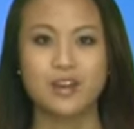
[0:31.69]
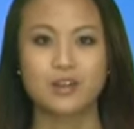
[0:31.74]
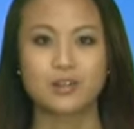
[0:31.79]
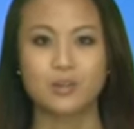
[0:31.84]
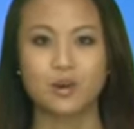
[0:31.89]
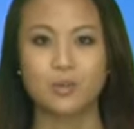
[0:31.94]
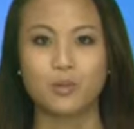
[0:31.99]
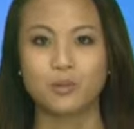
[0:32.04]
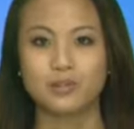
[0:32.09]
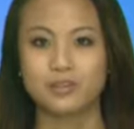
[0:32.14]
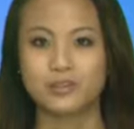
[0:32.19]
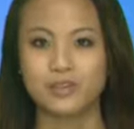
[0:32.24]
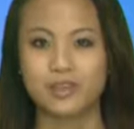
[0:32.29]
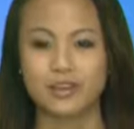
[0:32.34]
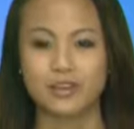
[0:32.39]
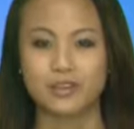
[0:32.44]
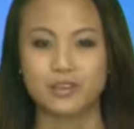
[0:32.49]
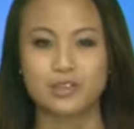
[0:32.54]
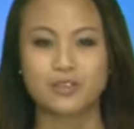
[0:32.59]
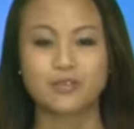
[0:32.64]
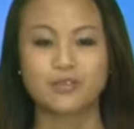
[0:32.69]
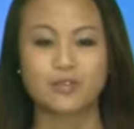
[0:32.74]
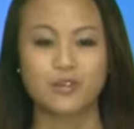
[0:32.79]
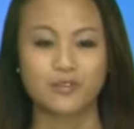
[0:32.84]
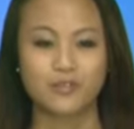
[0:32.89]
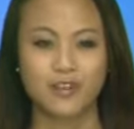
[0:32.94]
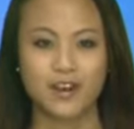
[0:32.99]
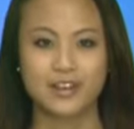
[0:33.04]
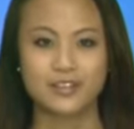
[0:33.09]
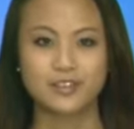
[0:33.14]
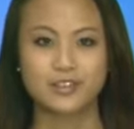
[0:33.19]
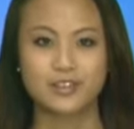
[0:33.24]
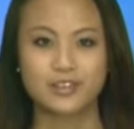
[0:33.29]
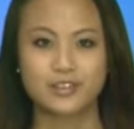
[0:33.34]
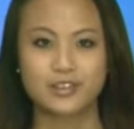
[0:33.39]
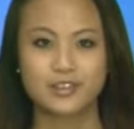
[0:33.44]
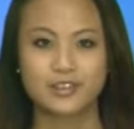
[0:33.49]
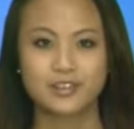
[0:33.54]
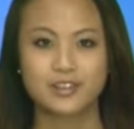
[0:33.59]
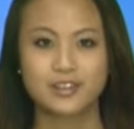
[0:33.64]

global sales for Pfizer.